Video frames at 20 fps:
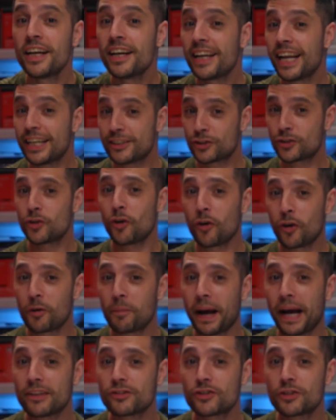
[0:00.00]
Let's talk
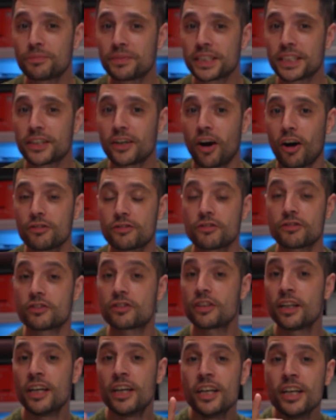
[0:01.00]
about some of the cons.